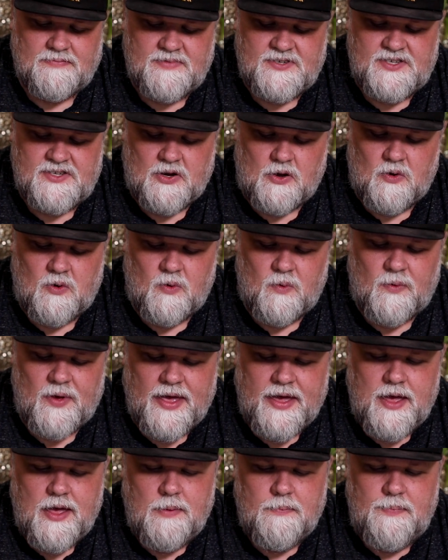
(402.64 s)
So
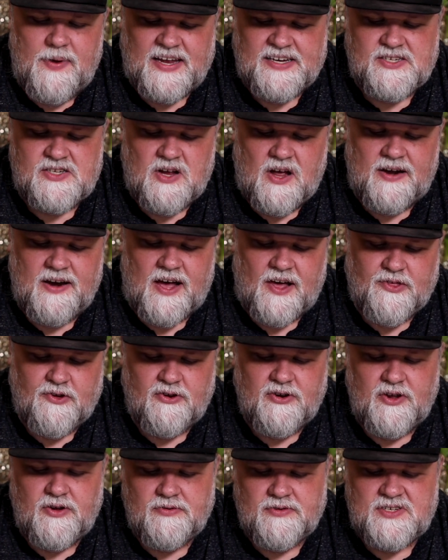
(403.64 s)
based on
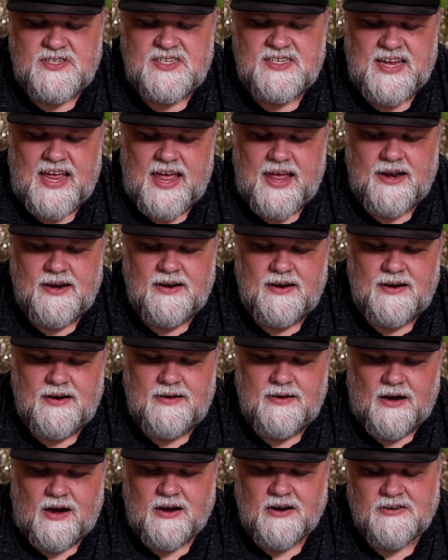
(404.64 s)
other newts
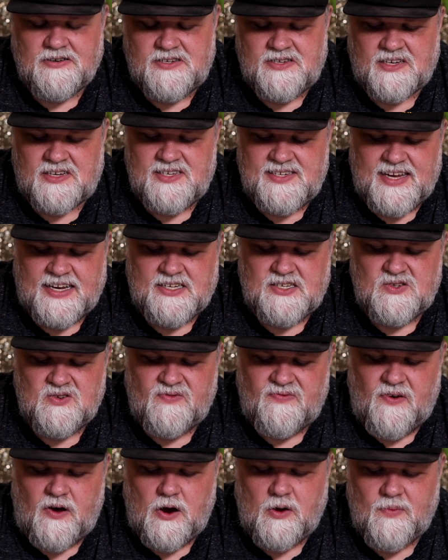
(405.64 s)
and our success
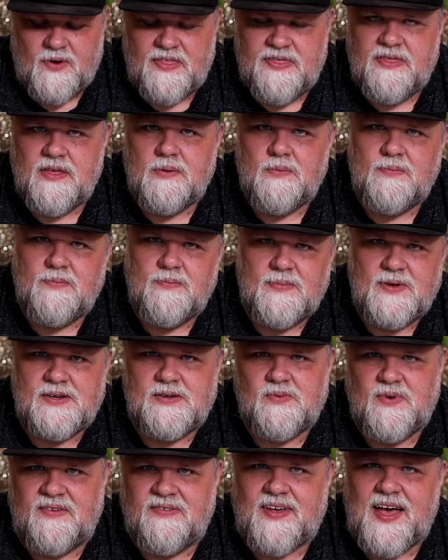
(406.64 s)
so far with them,
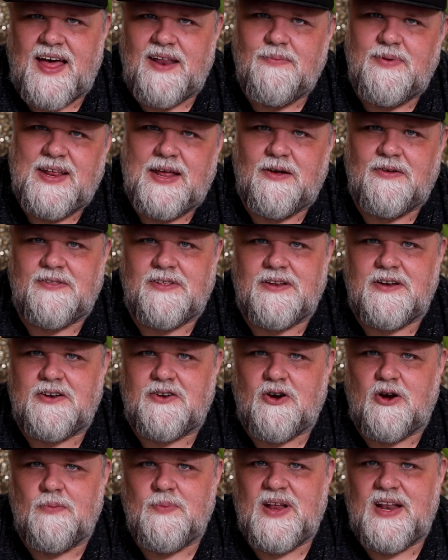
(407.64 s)
we've kind of been able to
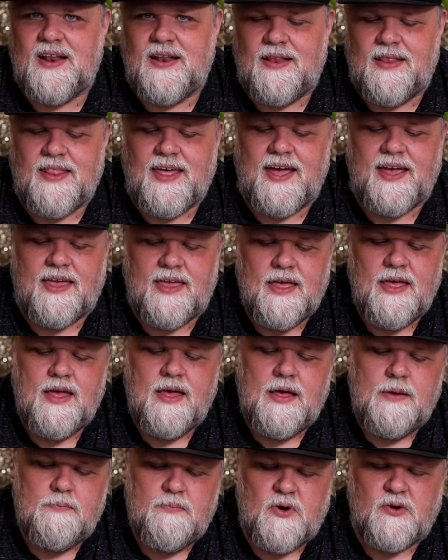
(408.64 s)
determine, like
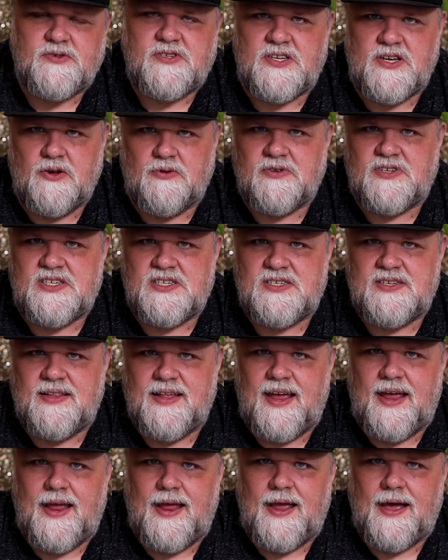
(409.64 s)
most newts,
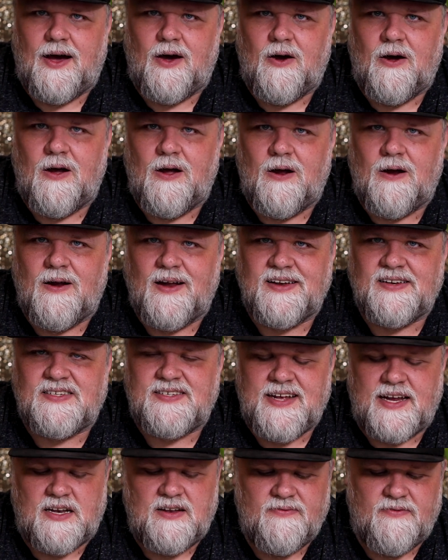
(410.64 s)
they are
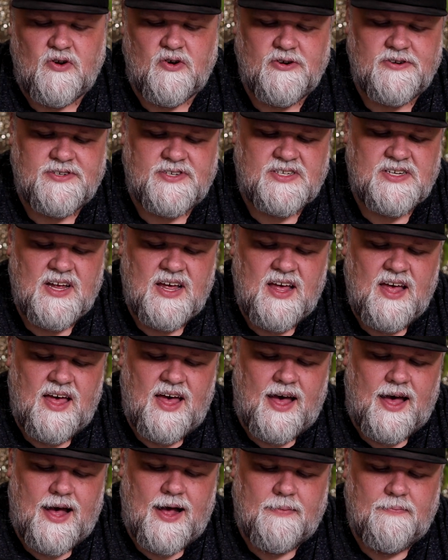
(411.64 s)
insectivores.
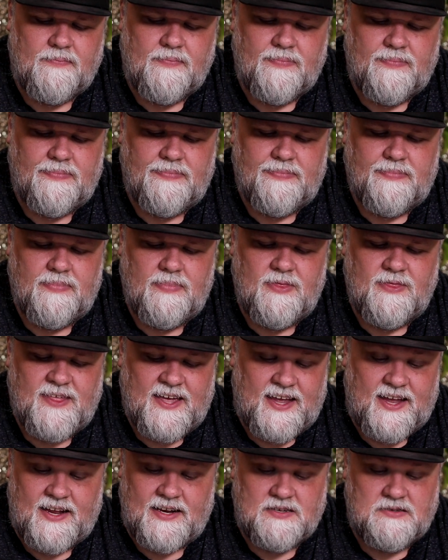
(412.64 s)

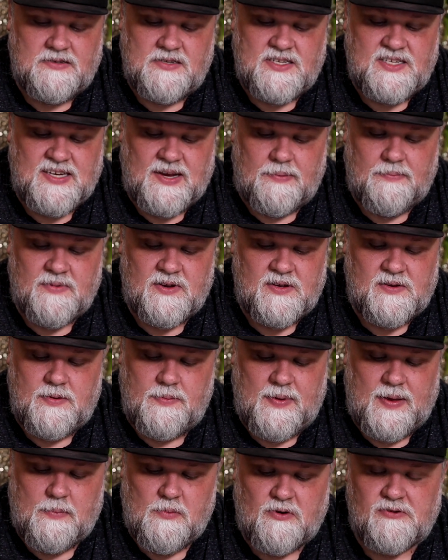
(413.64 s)
They seem
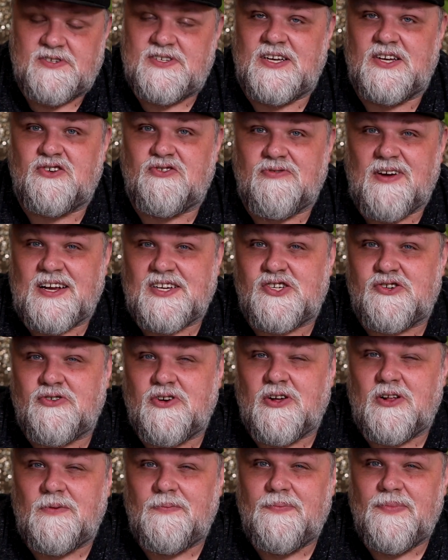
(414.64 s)
to be mostly
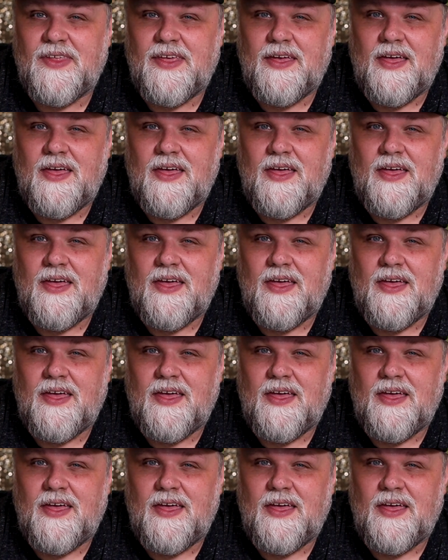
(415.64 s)
terrestrial,